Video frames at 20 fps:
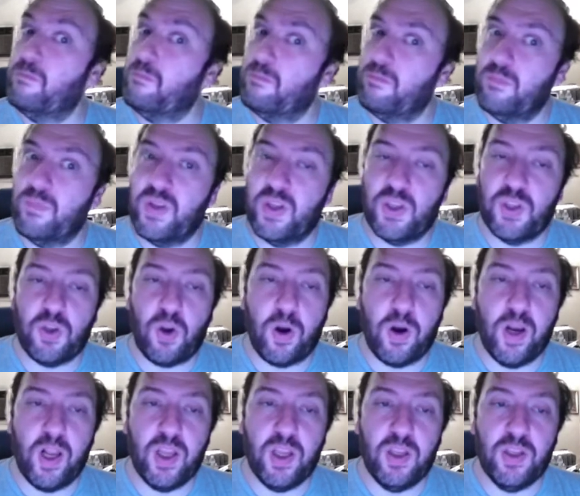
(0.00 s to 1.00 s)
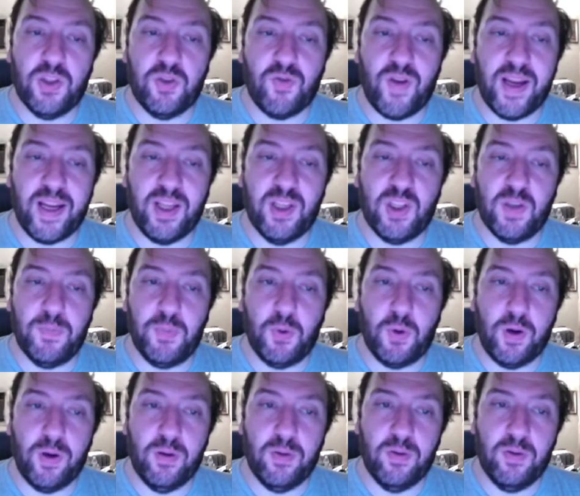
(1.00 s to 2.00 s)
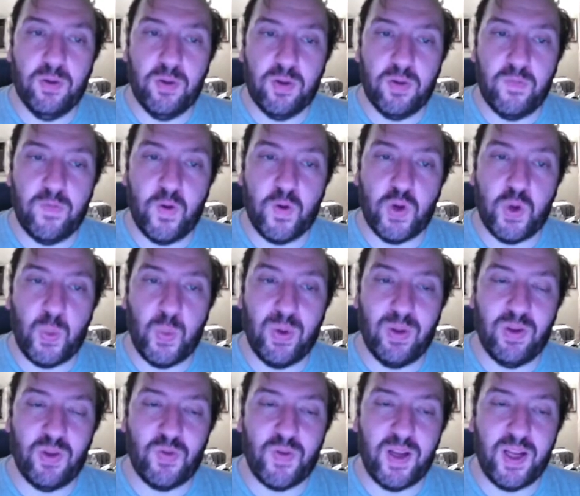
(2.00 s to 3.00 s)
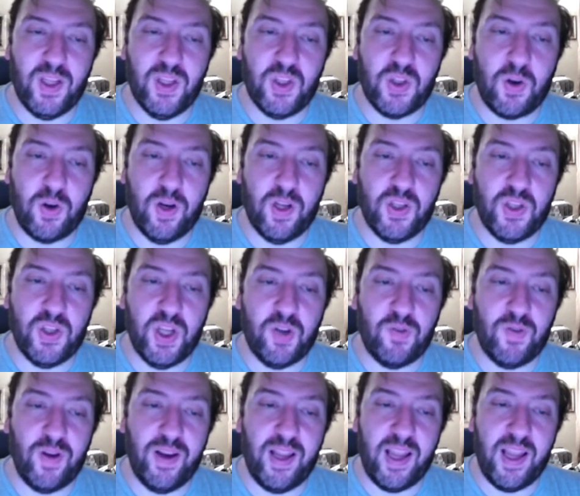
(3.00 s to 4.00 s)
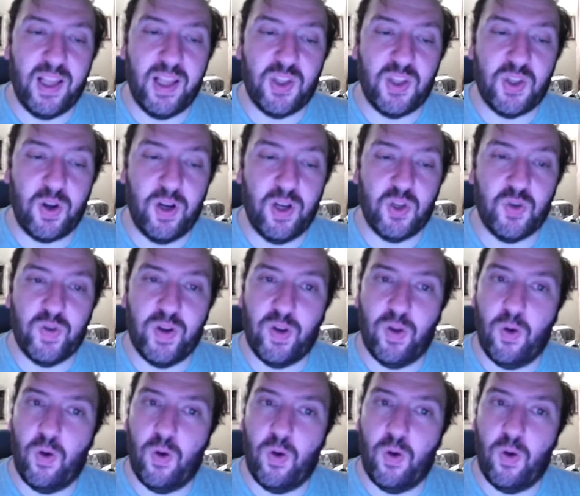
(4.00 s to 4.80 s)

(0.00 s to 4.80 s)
the Stardust Dragon support, Converging Wheel of Dragon, Stardust Synchron, and Stardust Trail,